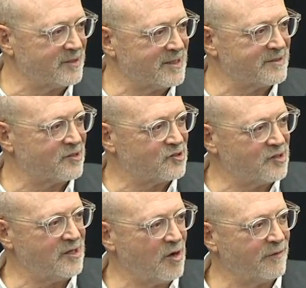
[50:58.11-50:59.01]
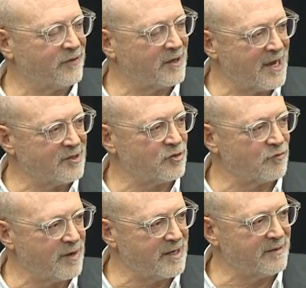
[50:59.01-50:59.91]
is as a CEO. If the guys who
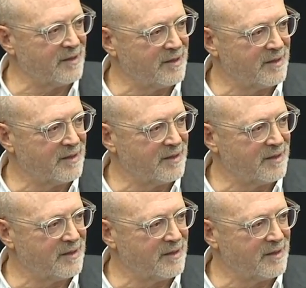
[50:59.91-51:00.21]
ran,